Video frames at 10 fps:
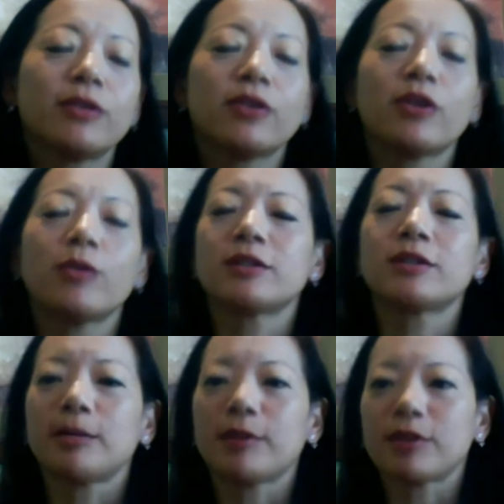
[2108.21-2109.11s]
always
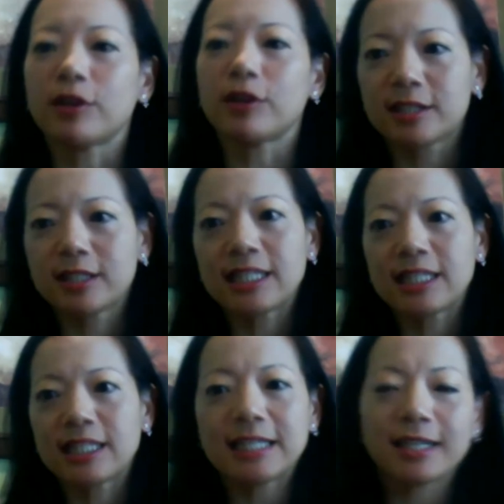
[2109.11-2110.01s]
talking about all the
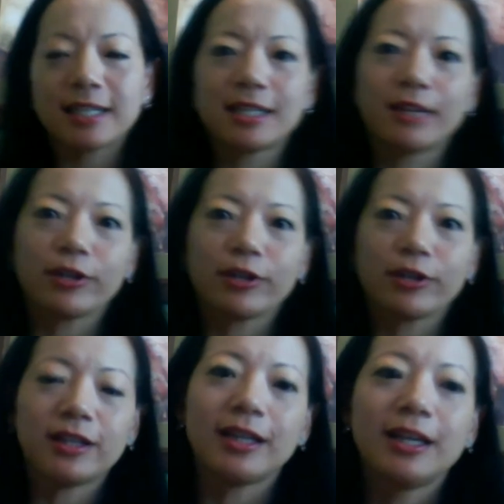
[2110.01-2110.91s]
statistics and
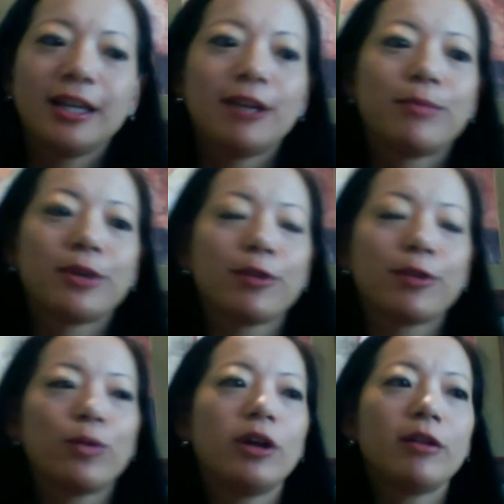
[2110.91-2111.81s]
everything, but
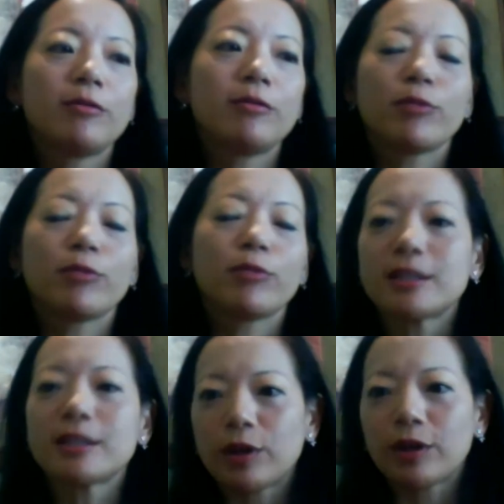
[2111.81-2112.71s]
the one
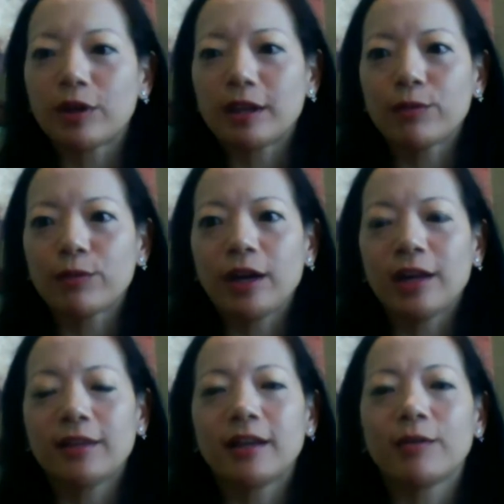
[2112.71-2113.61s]
recent one that I
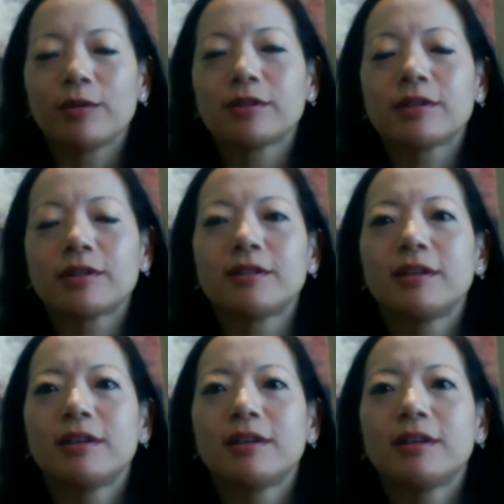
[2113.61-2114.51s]
read that I was
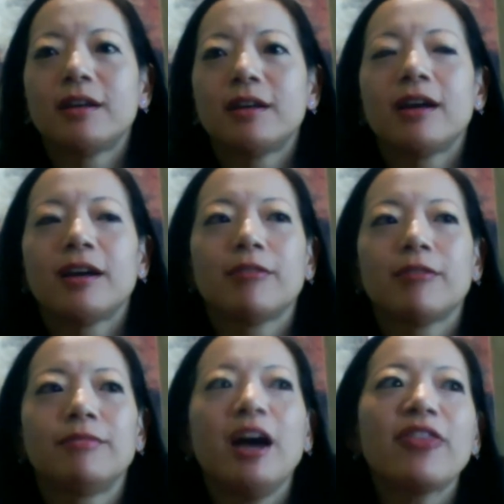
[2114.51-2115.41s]

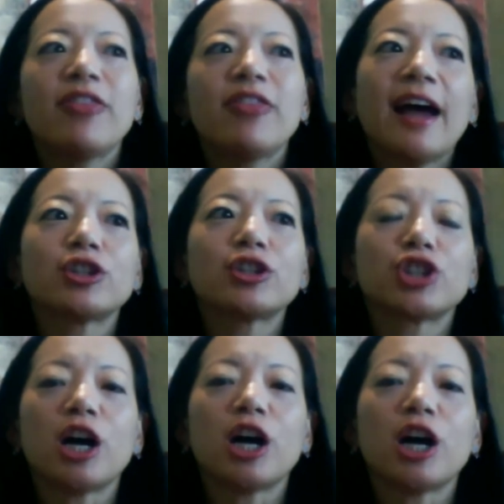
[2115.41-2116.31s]
not that
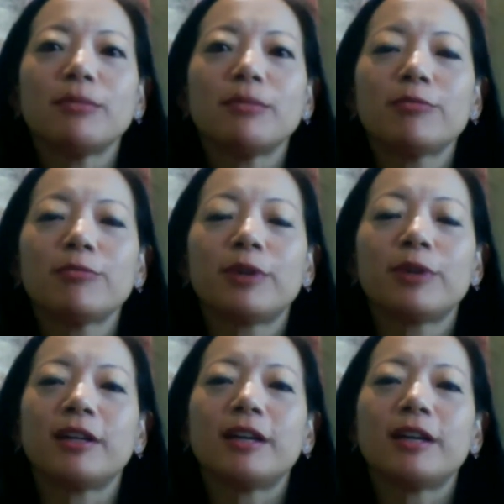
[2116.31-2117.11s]
shocked about, but